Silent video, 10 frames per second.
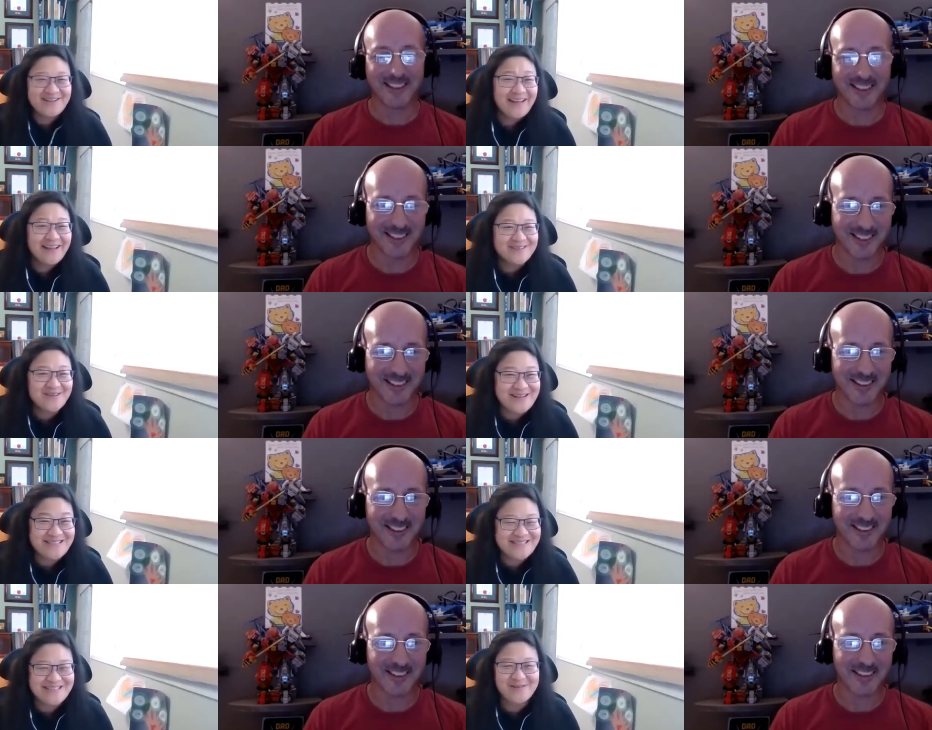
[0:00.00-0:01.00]
Speaker 1: so i get those
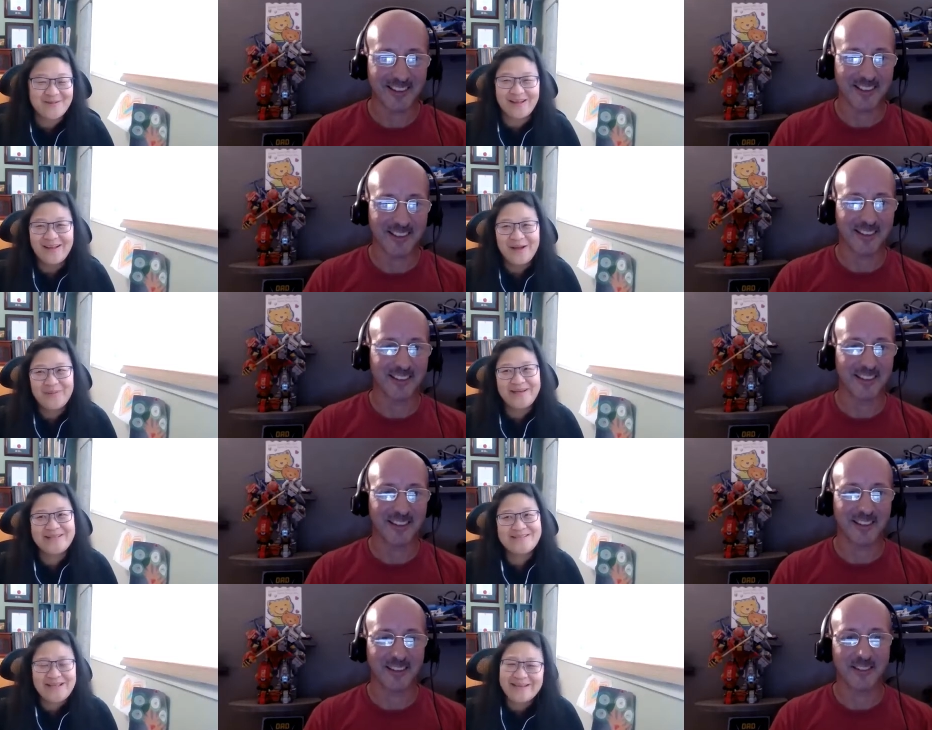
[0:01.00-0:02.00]
questions as well but
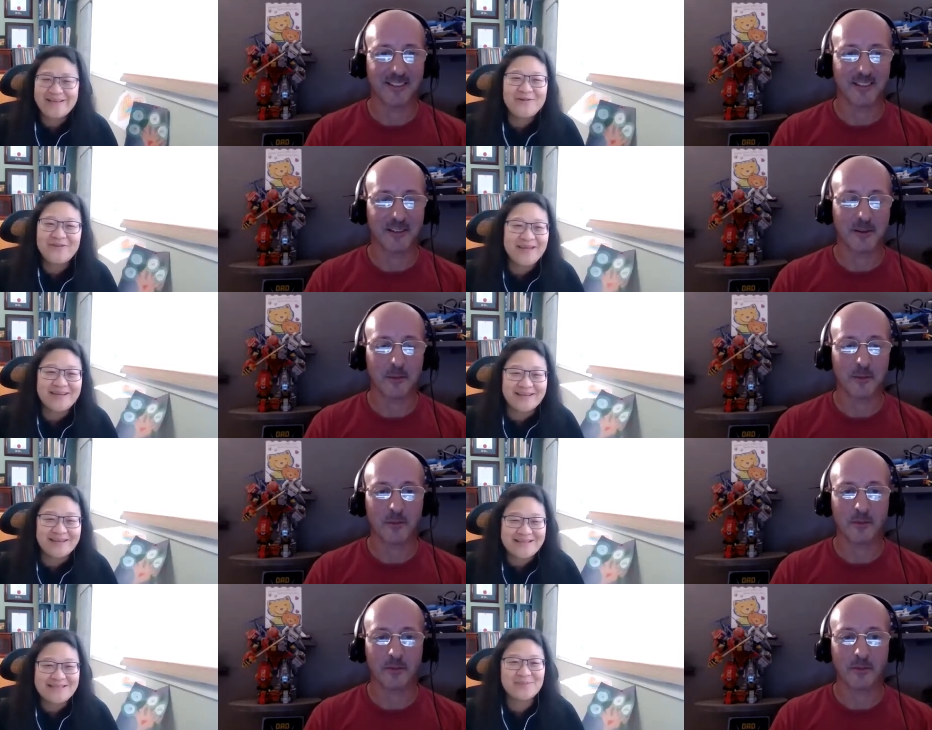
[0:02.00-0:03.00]
it's that uh, you've hit it
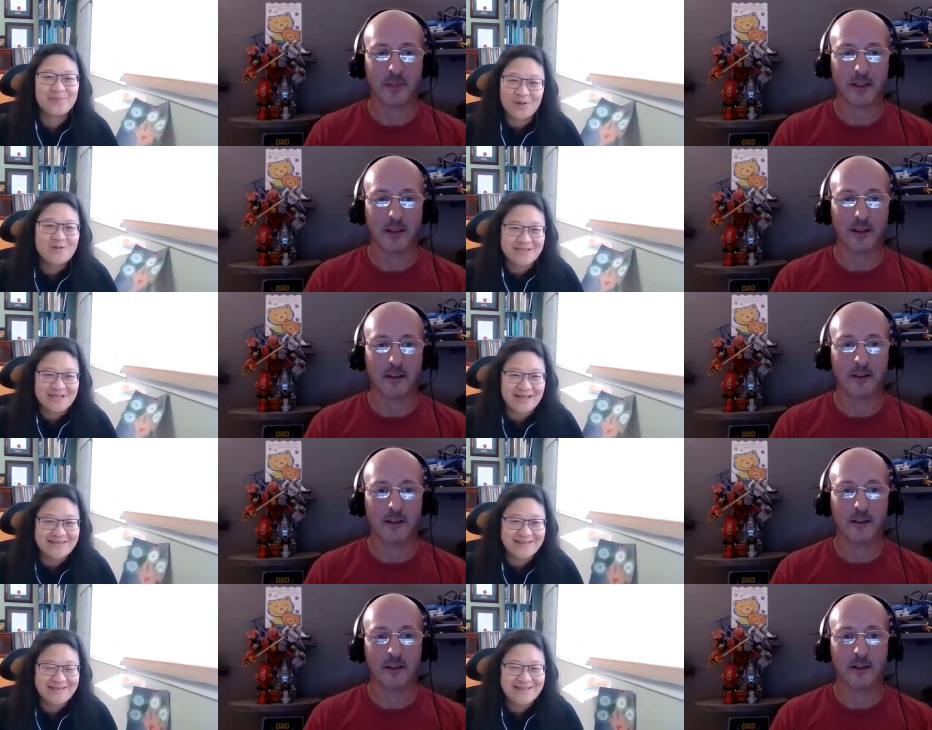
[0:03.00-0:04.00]
it's the
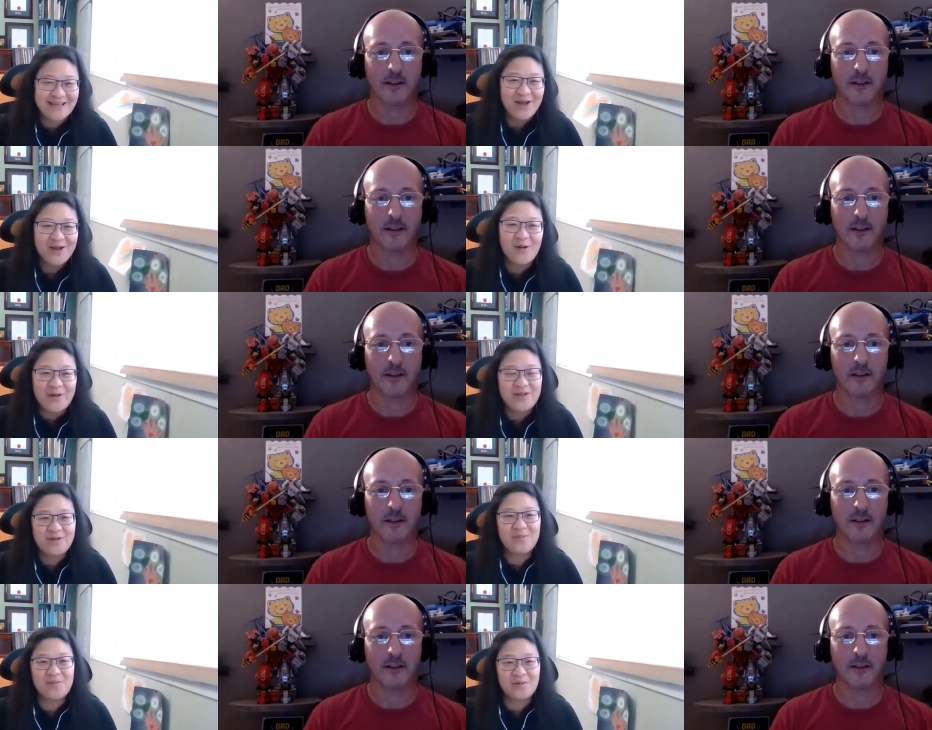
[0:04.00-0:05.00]
process it's going
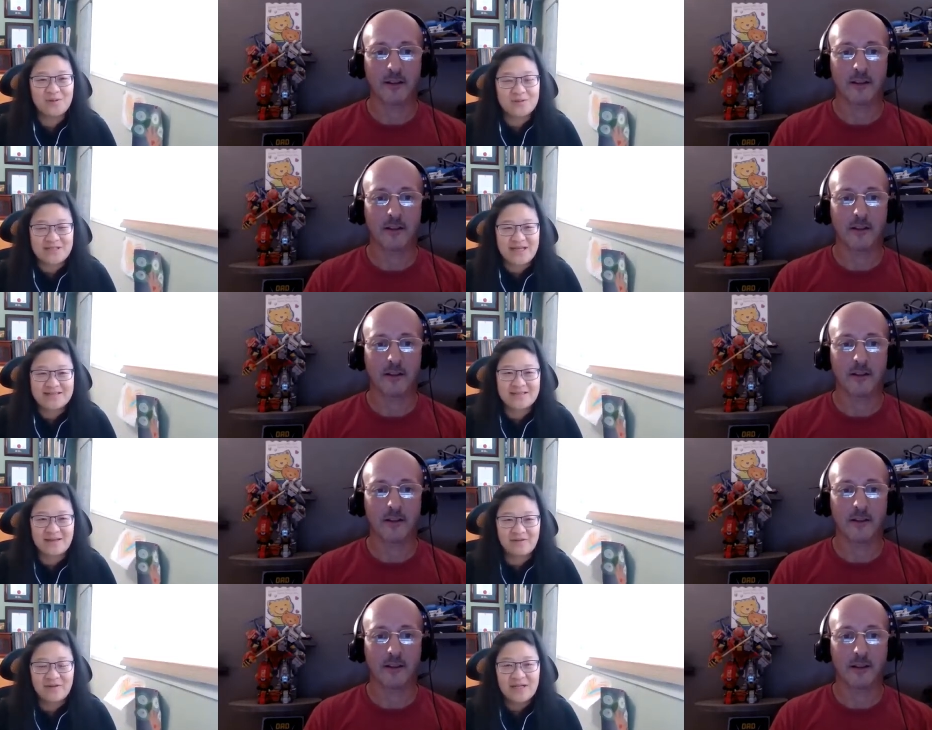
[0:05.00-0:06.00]
through the process
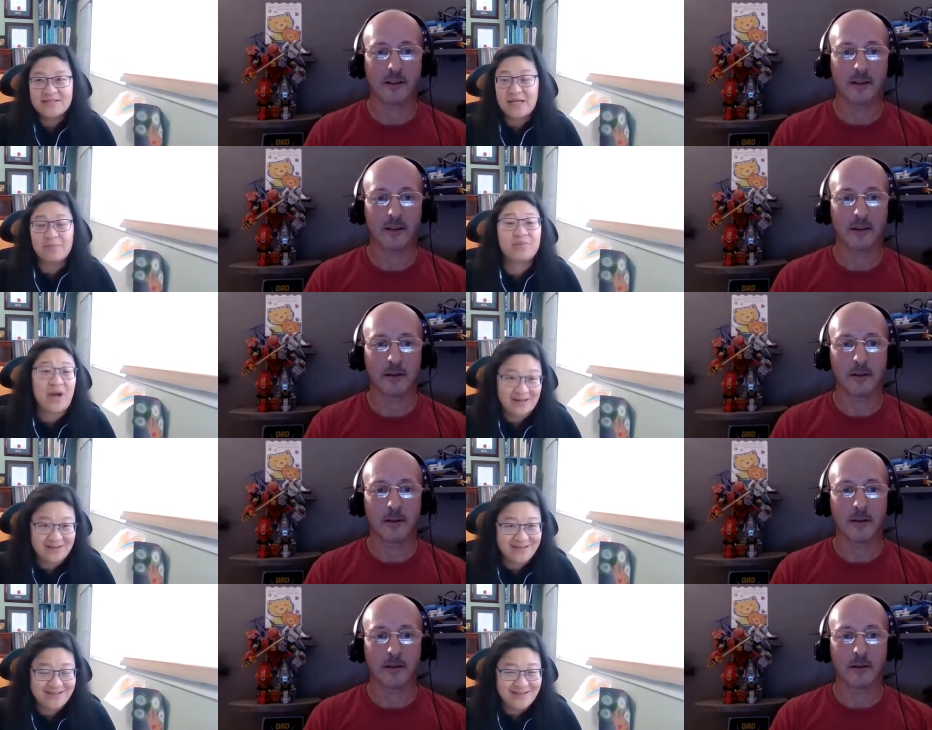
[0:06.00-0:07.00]
of say
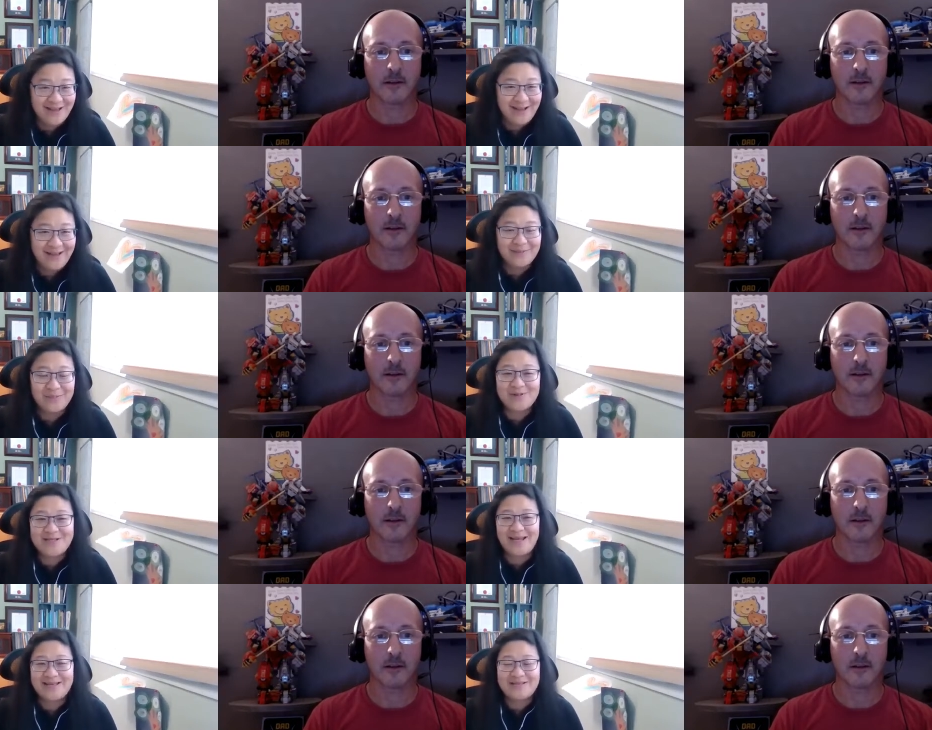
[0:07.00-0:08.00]
practice the
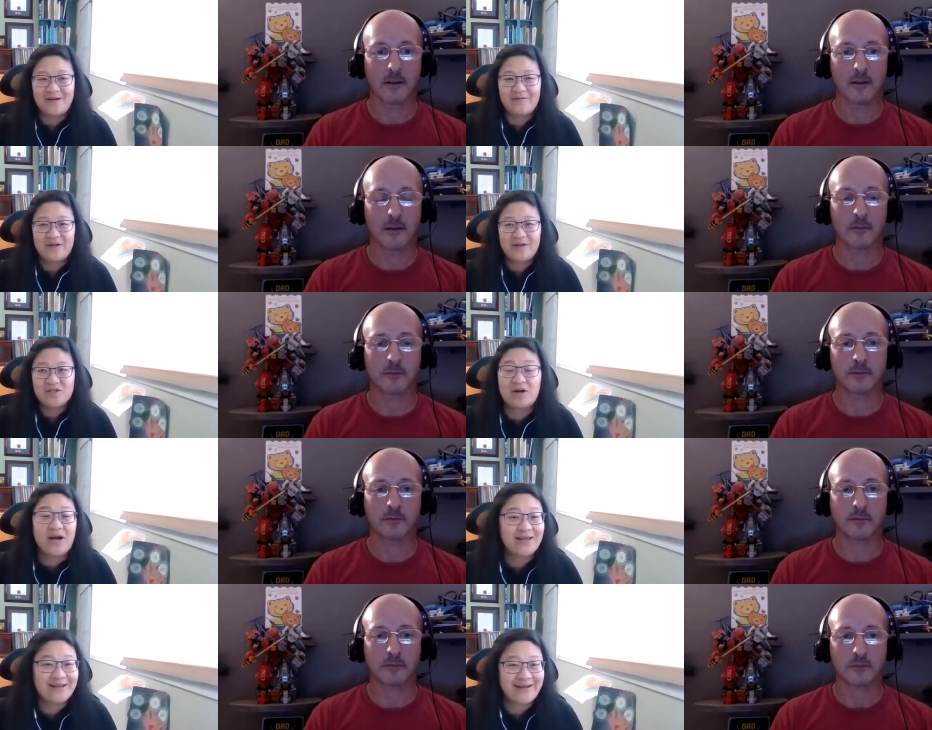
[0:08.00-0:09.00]
process of
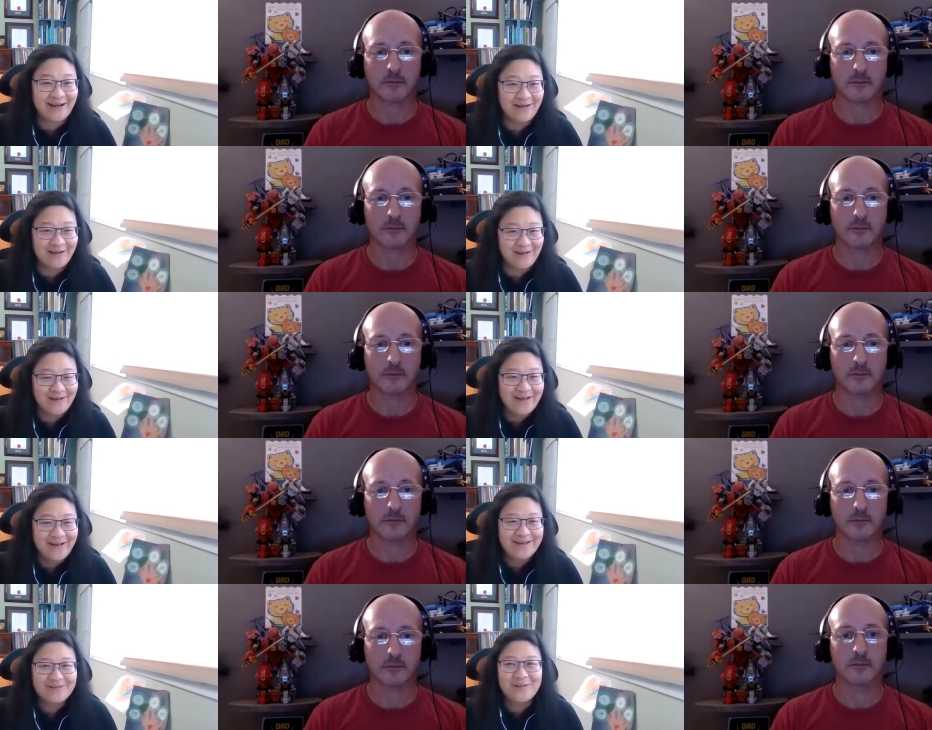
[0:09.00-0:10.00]
trial and error
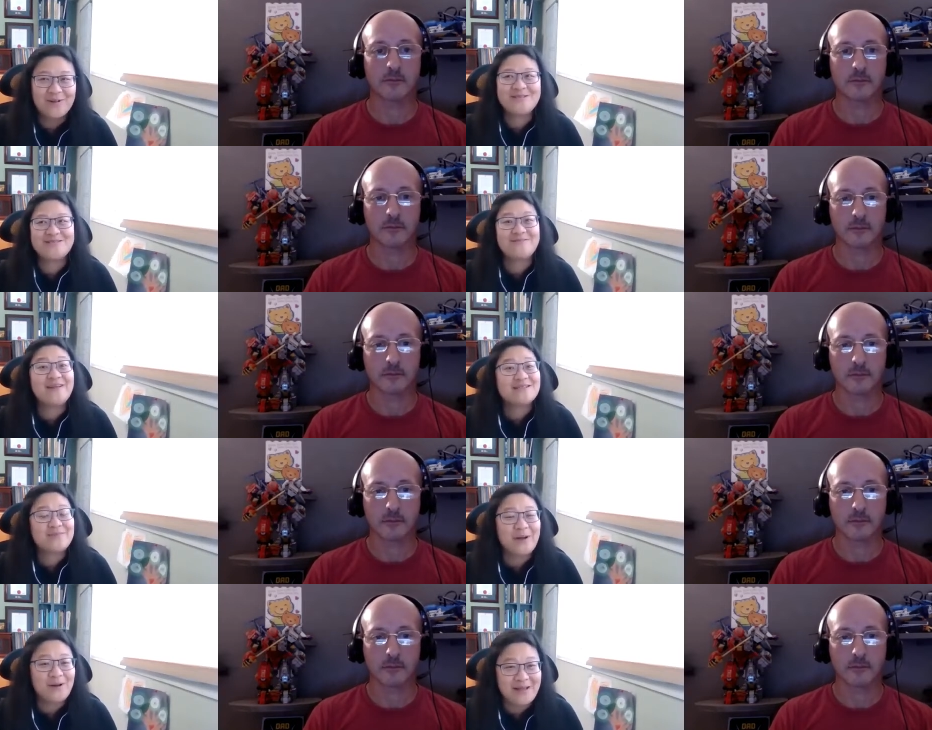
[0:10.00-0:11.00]
the process of
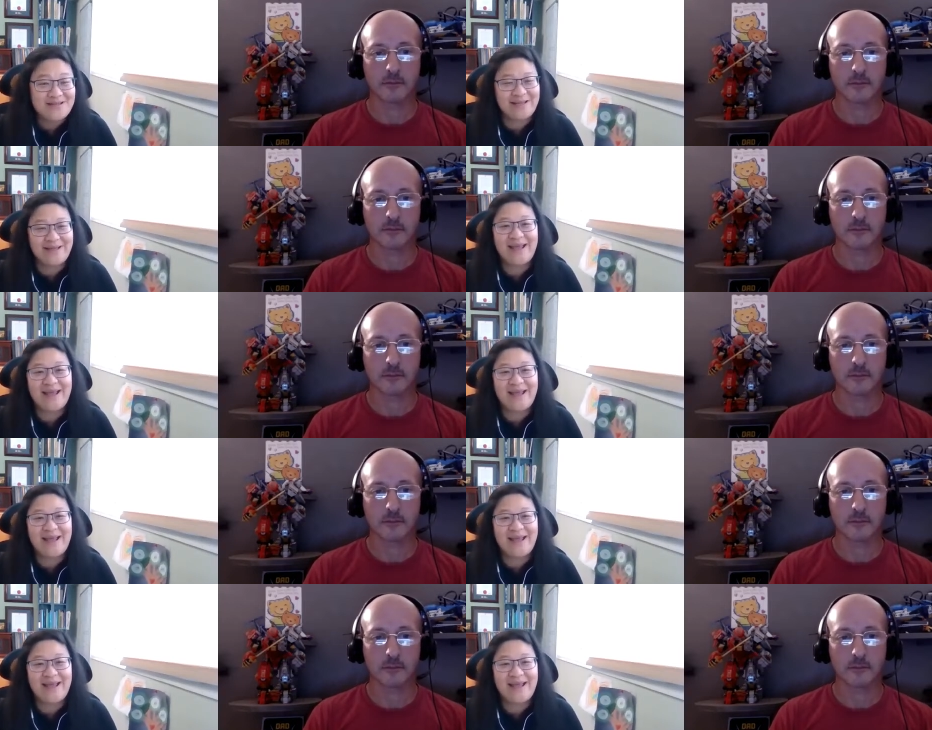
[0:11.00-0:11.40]
experimenting